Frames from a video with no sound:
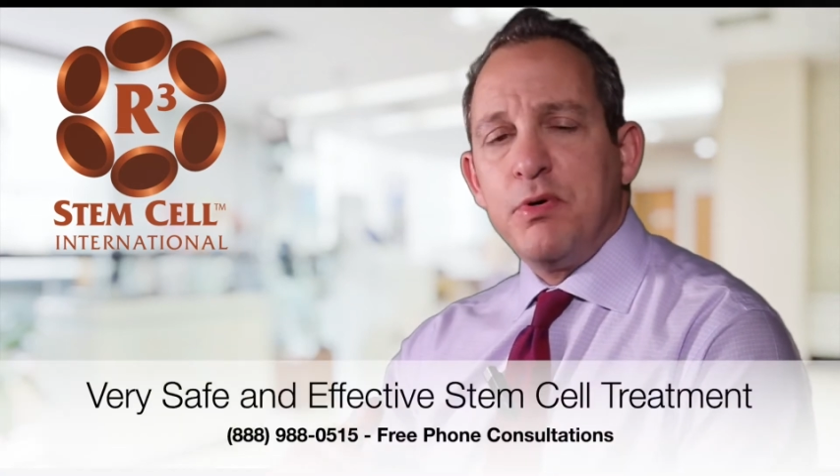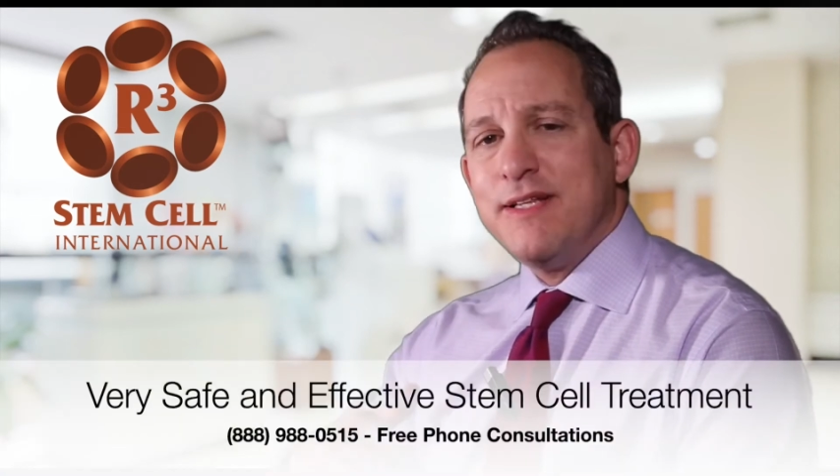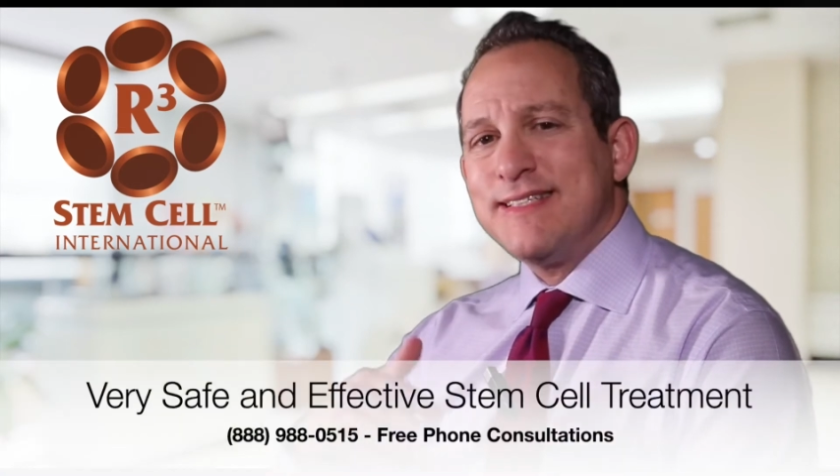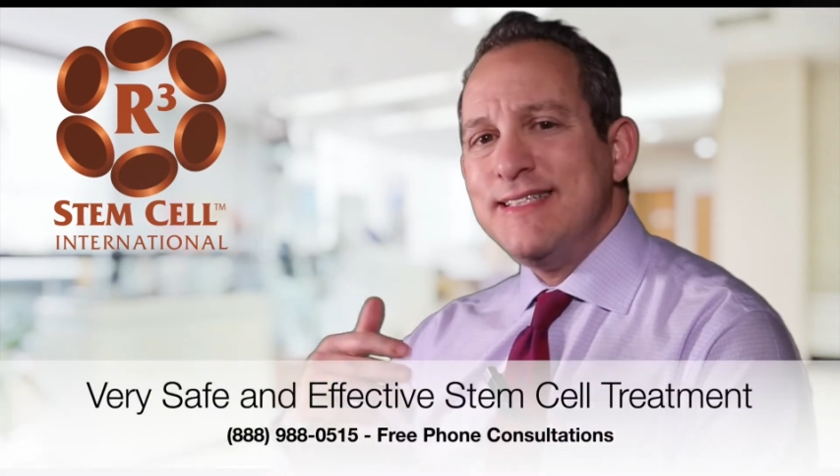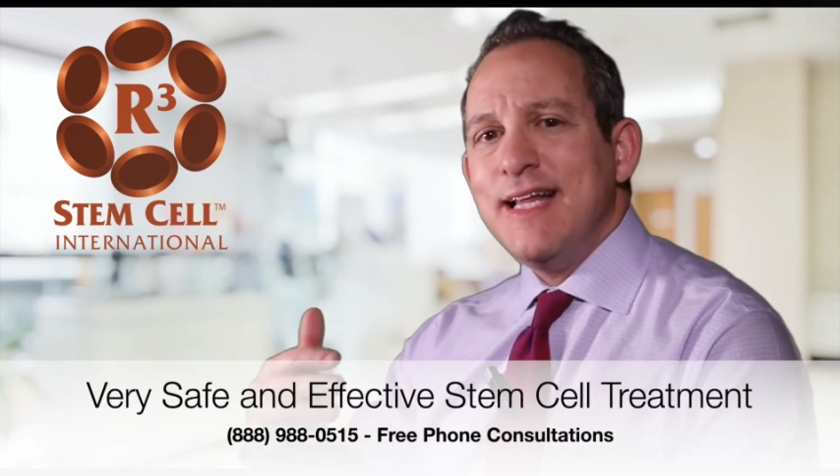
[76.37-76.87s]
but
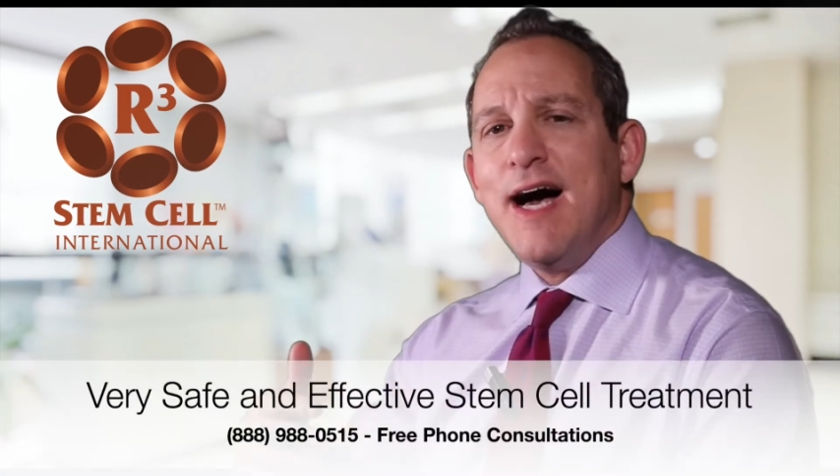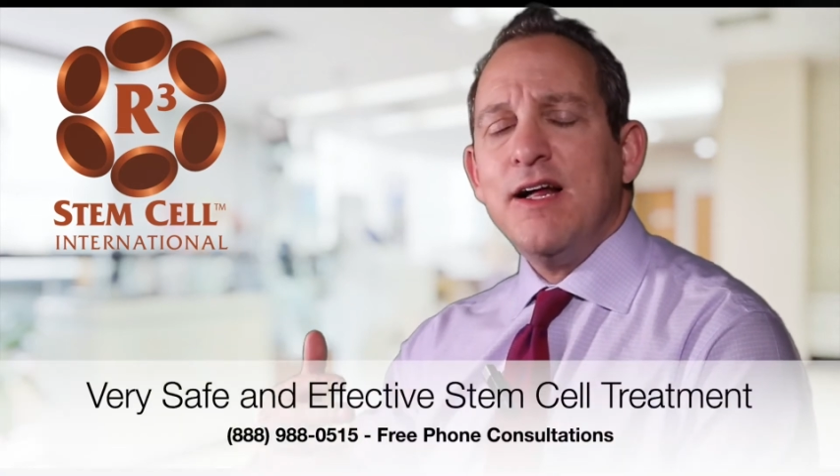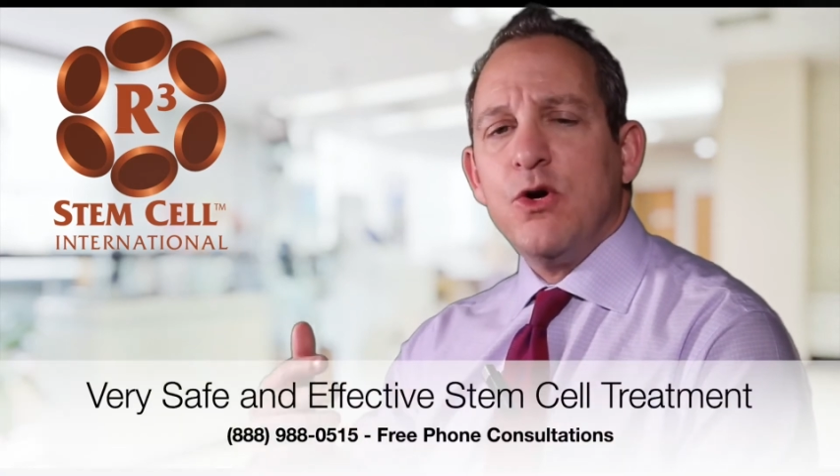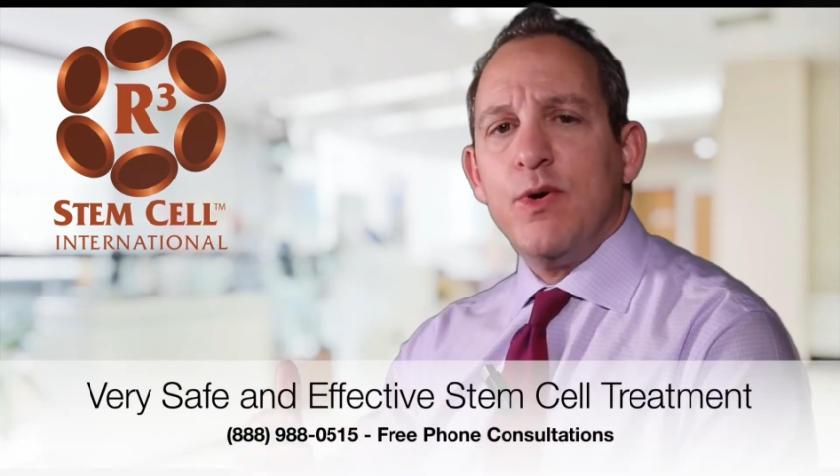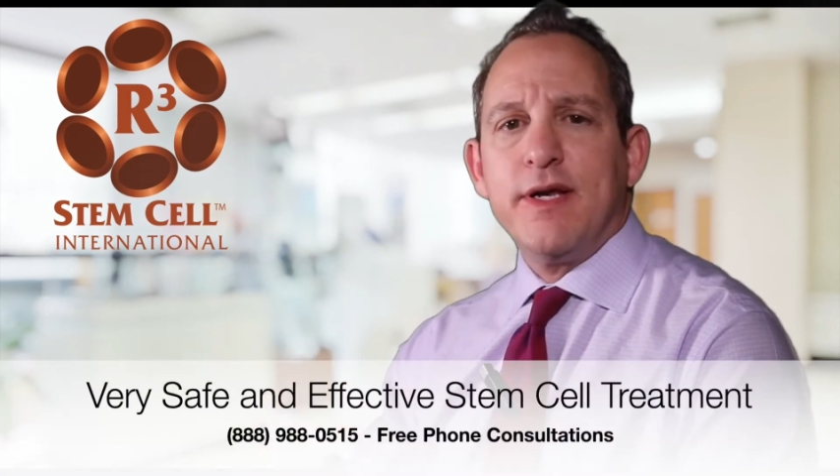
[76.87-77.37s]
it's
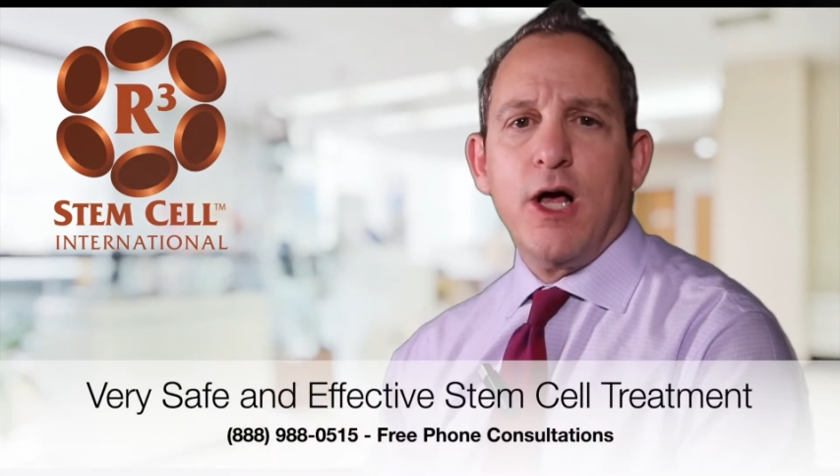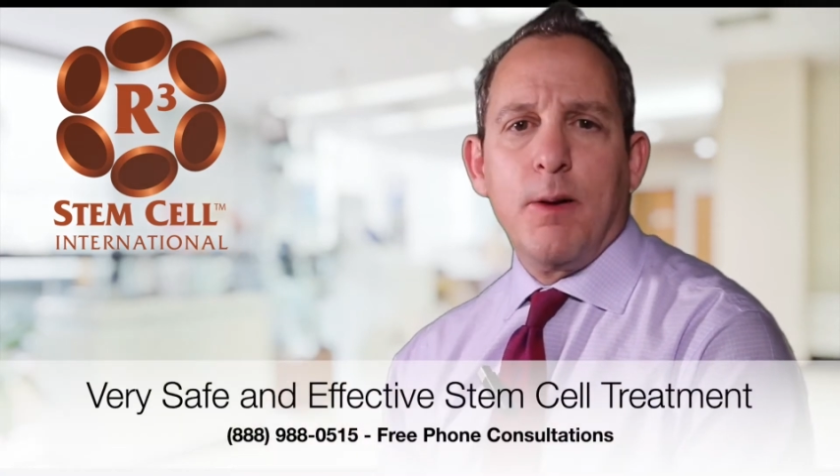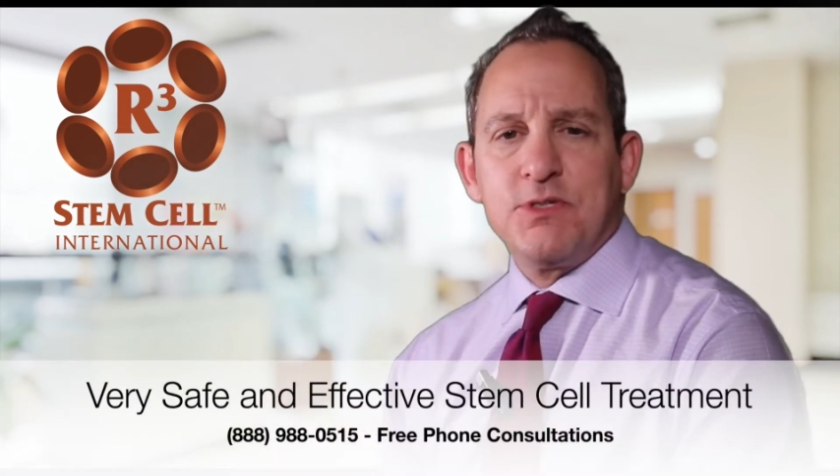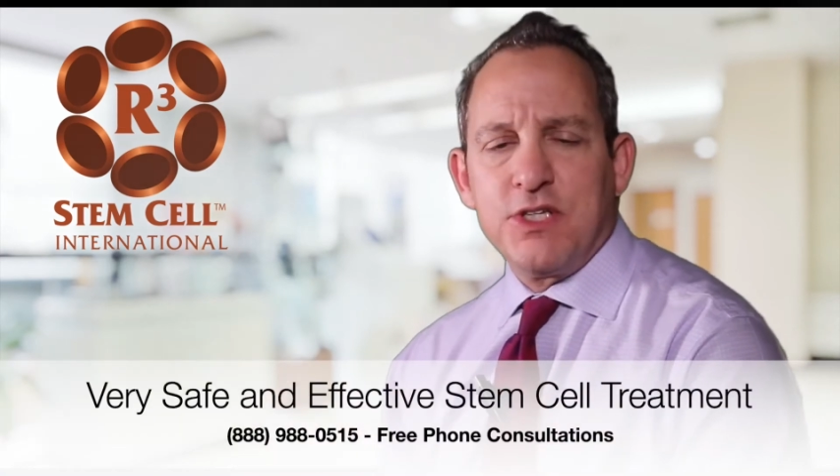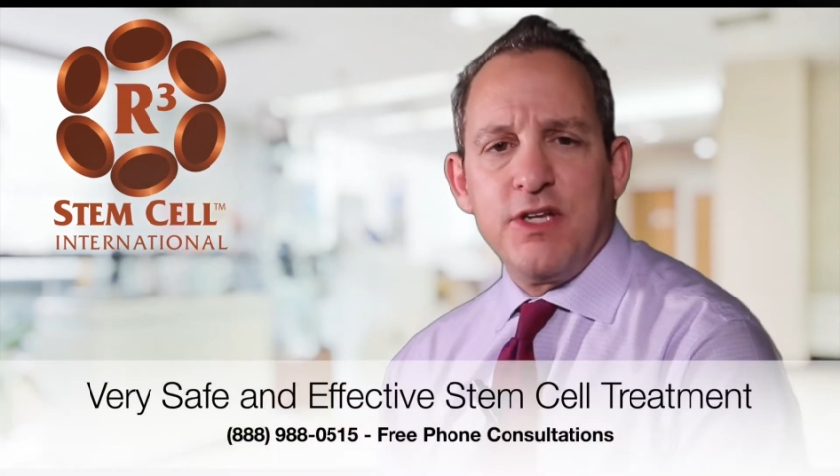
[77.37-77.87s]
not going to
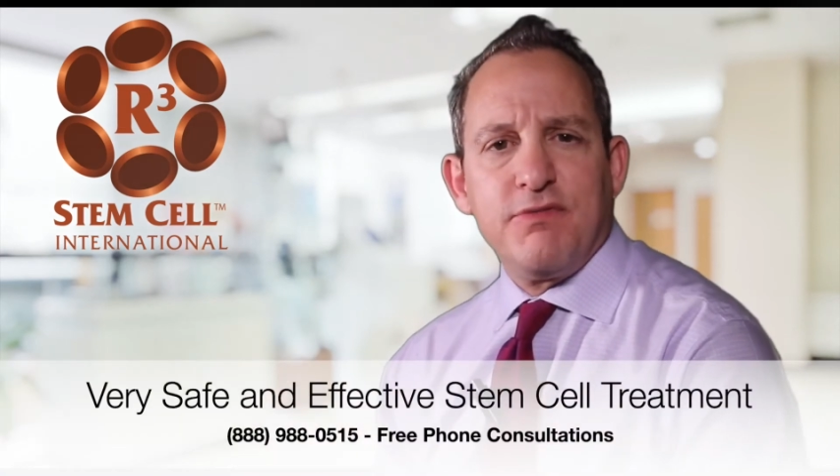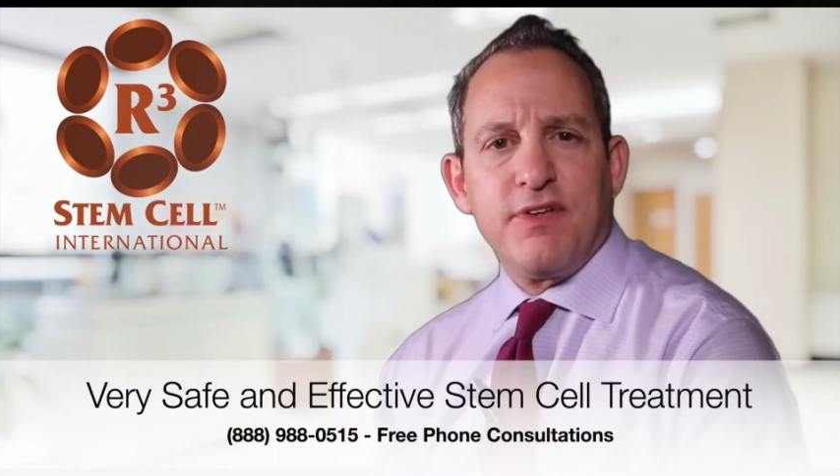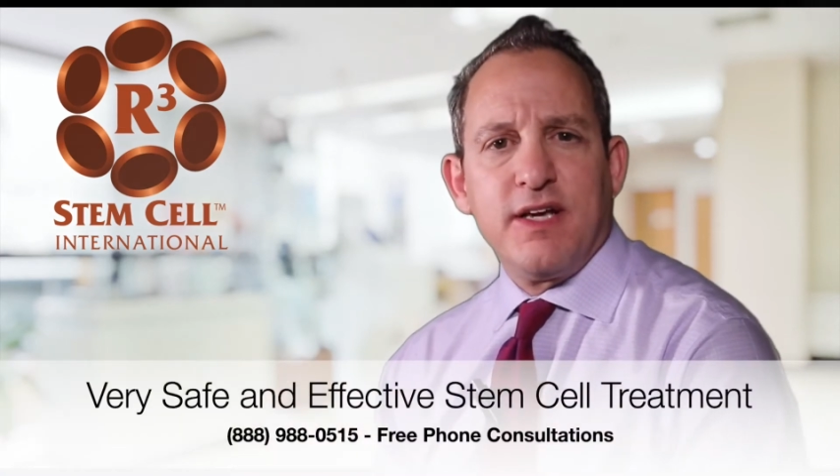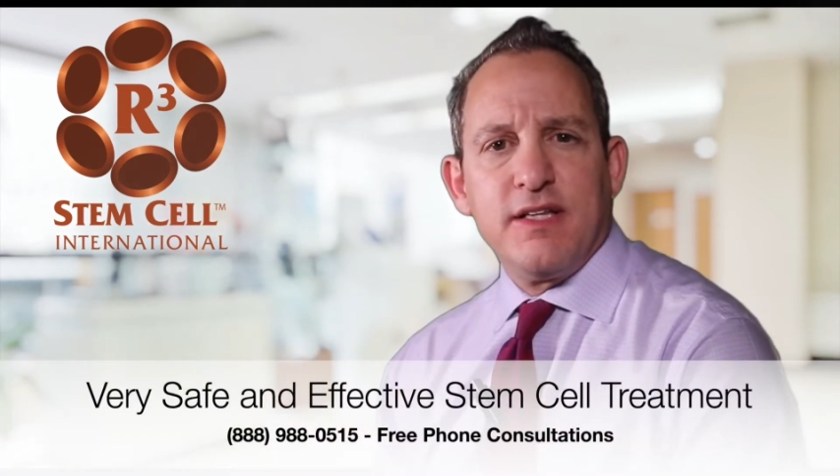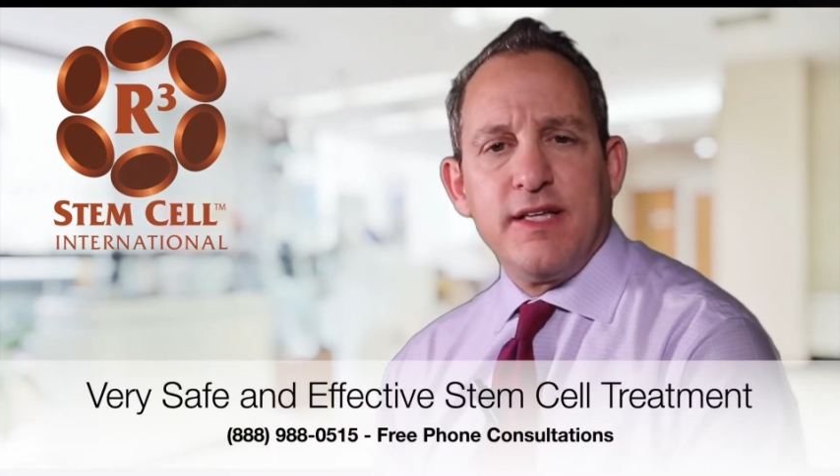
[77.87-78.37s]
help
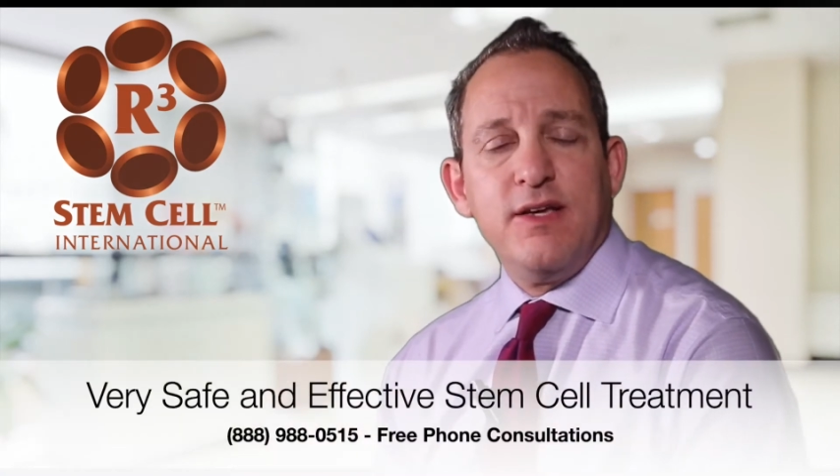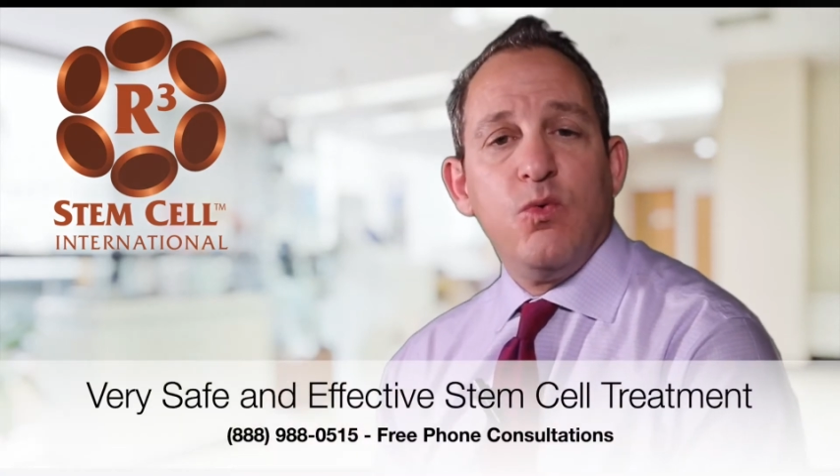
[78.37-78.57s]
significantly